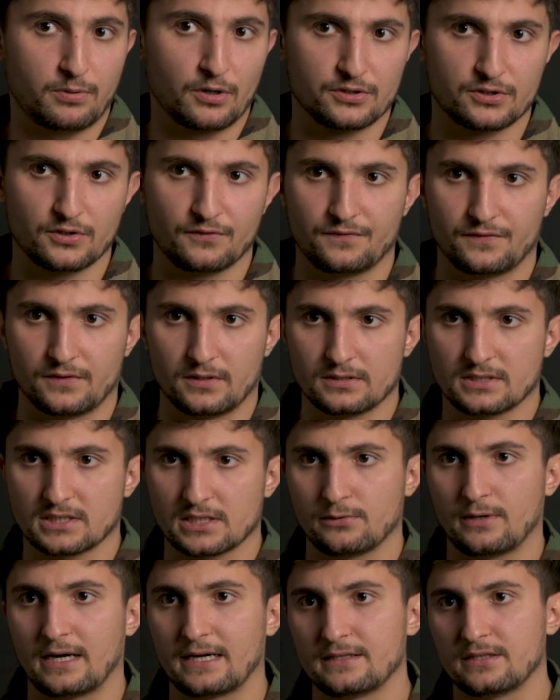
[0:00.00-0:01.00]
point of view,
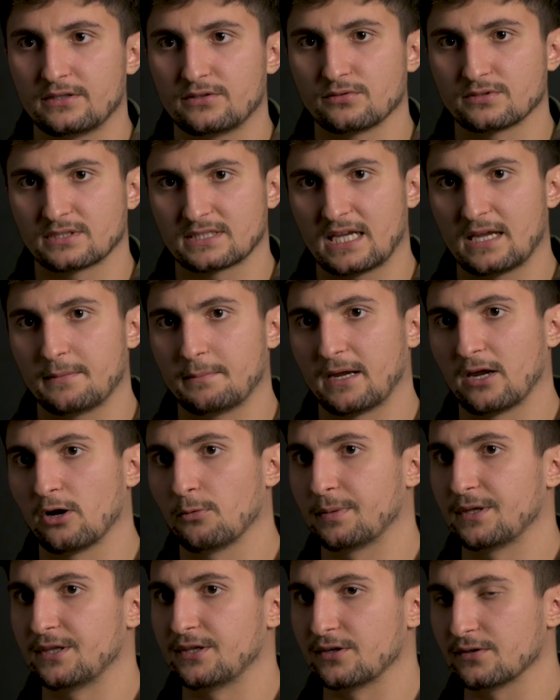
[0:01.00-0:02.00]
so I need to say my
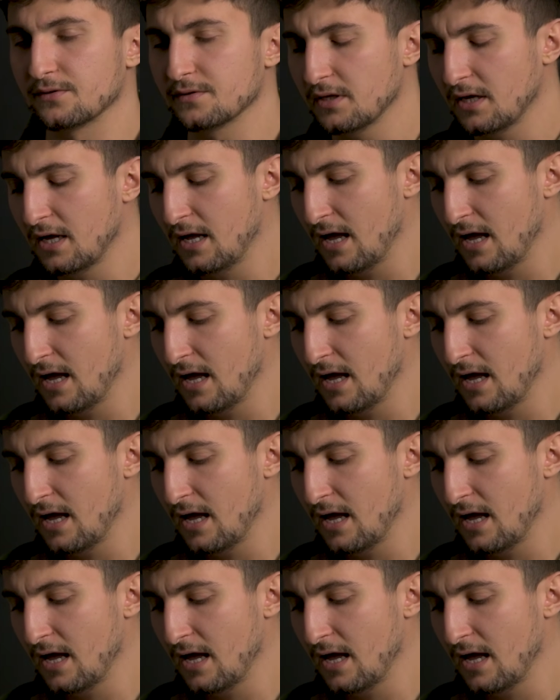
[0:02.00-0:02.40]
opinion.